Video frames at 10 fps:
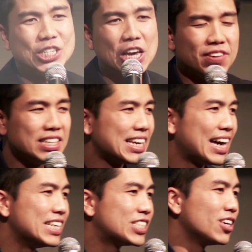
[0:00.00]
So within
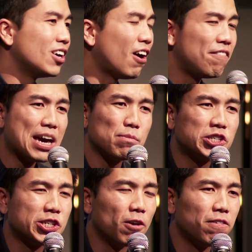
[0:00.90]
days, I found
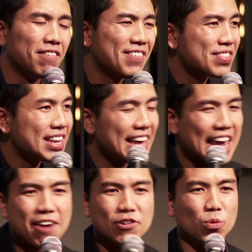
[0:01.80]
myself
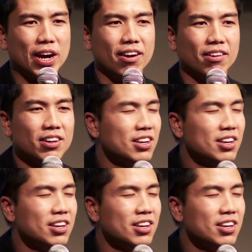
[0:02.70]
everywhere.